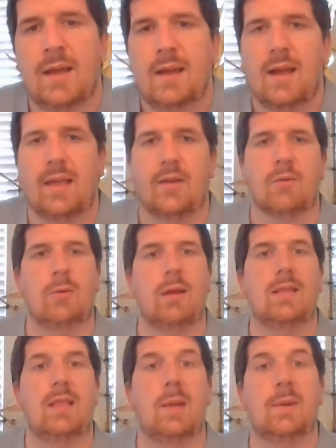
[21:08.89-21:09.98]
And you're really
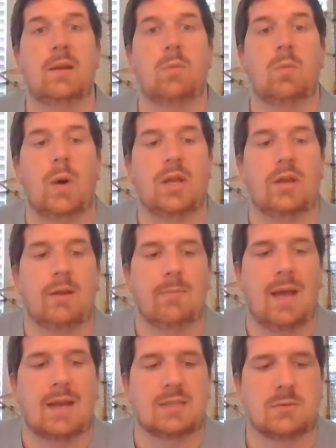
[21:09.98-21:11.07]
limited in what you can
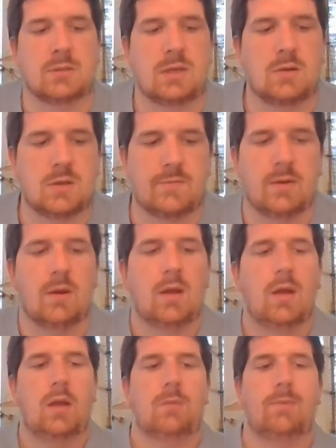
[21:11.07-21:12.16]
make as a result of it.